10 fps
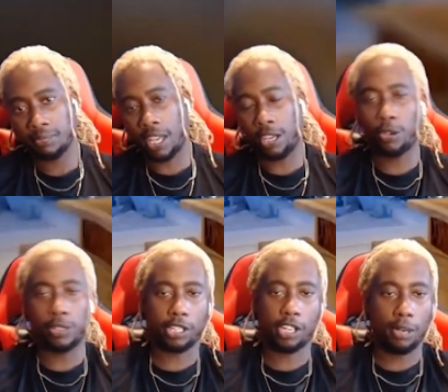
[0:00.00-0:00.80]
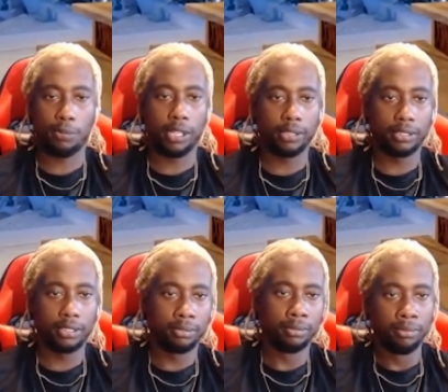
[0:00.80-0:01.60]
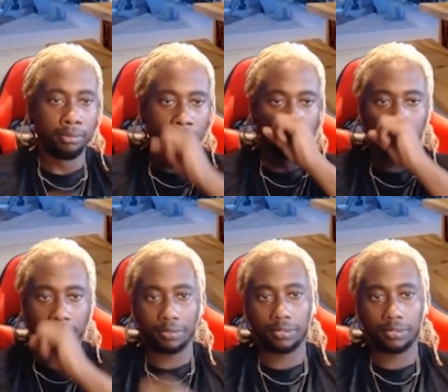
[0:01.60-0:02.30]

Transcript: and stored for us. The